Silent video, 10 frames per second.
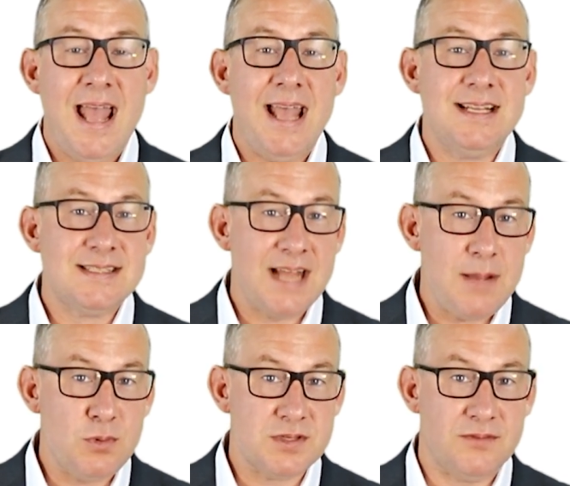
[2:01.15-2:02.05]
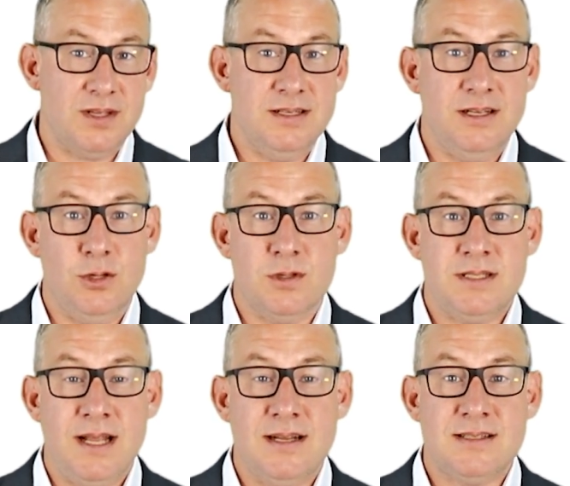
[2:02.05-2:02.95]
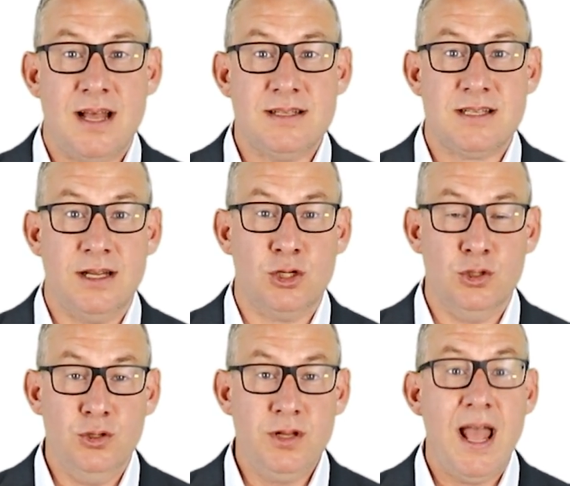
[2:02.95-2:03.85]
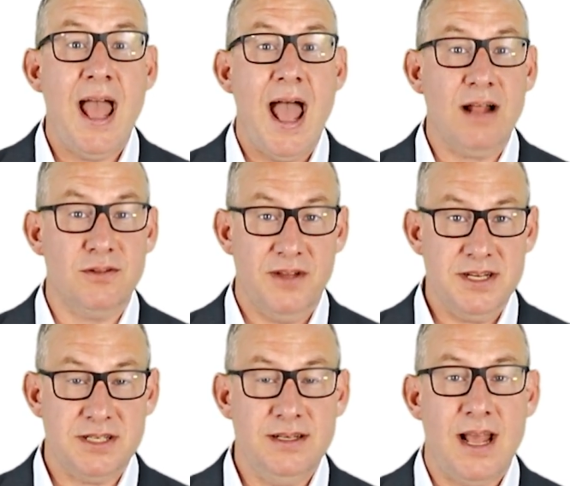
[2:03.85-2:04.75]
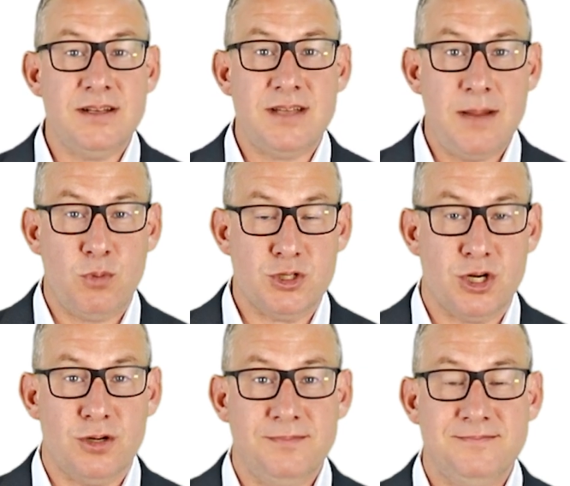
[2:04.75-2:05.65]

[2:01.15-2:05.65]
Examples of continuous datasets include elevation and temperature.